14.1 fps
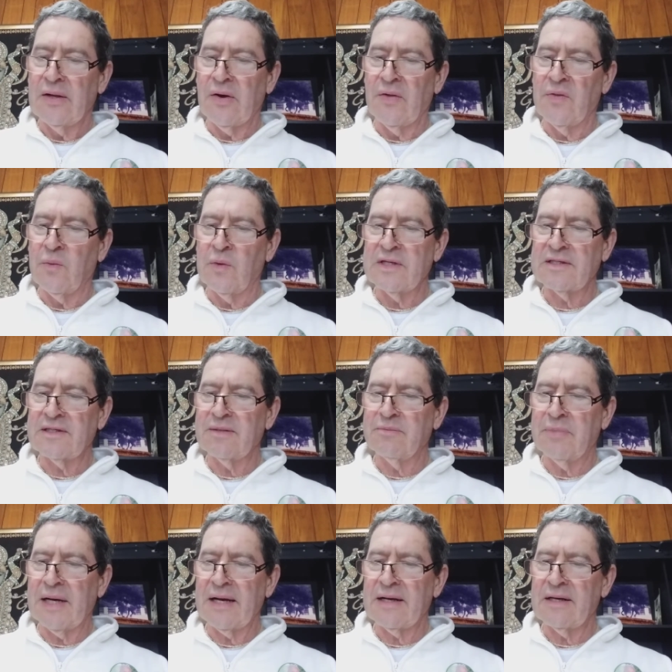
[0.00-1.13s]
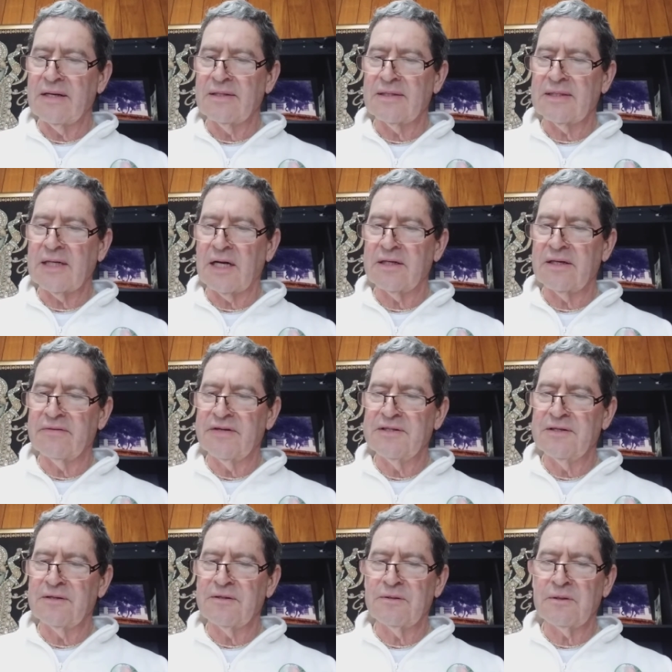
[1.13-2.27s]
On the western bank is
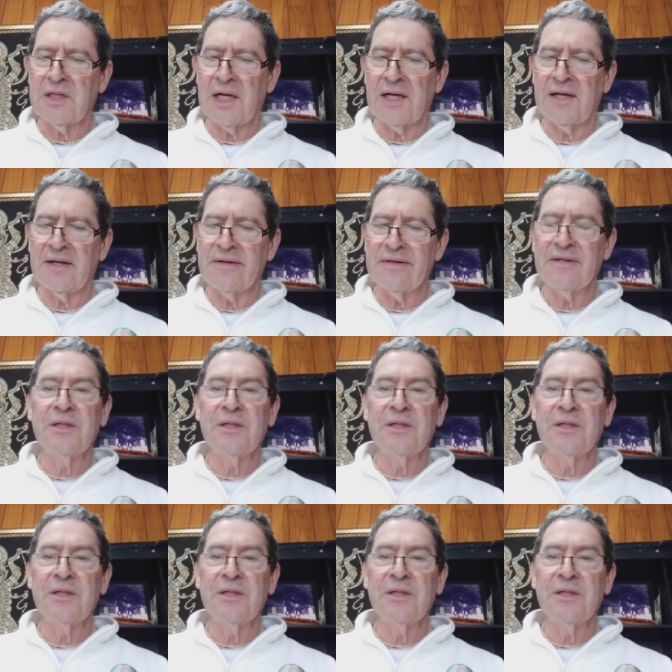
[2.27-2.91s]
Tungavidya Sukhad.